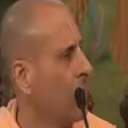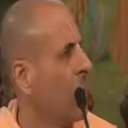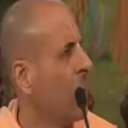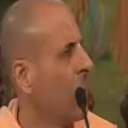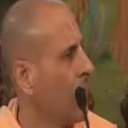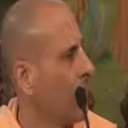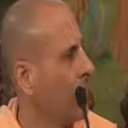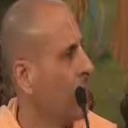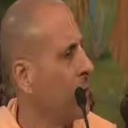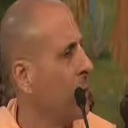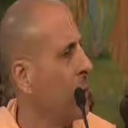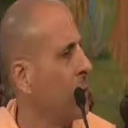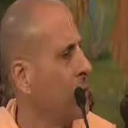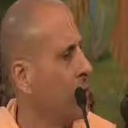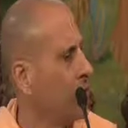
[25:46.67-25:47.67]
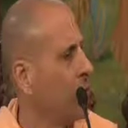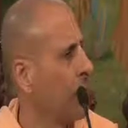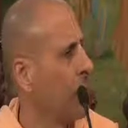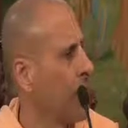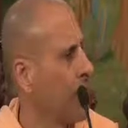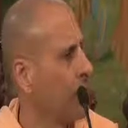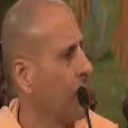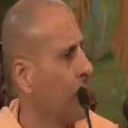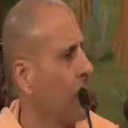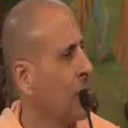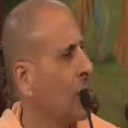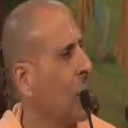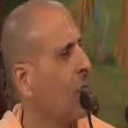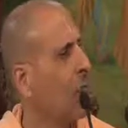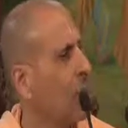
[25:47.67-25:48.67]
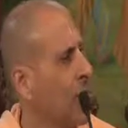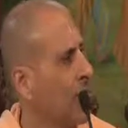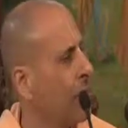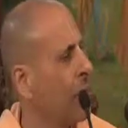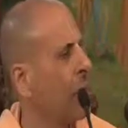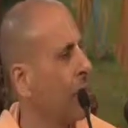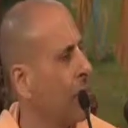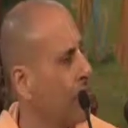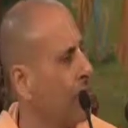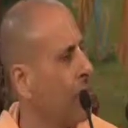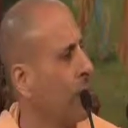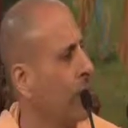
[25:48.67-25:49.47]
well-wishers and friends suffered.